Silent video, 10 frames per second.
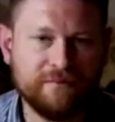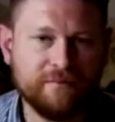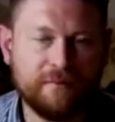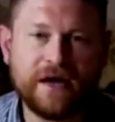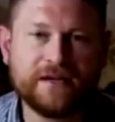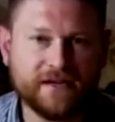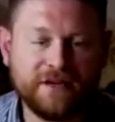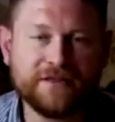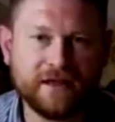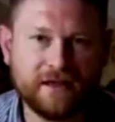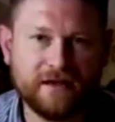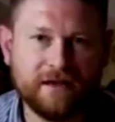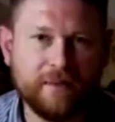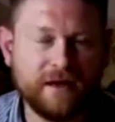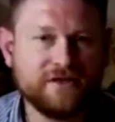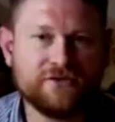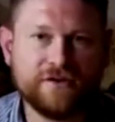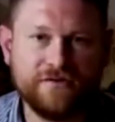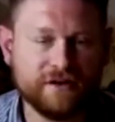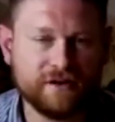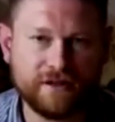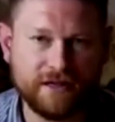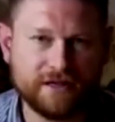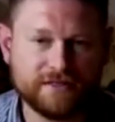by nothing, by trivial things.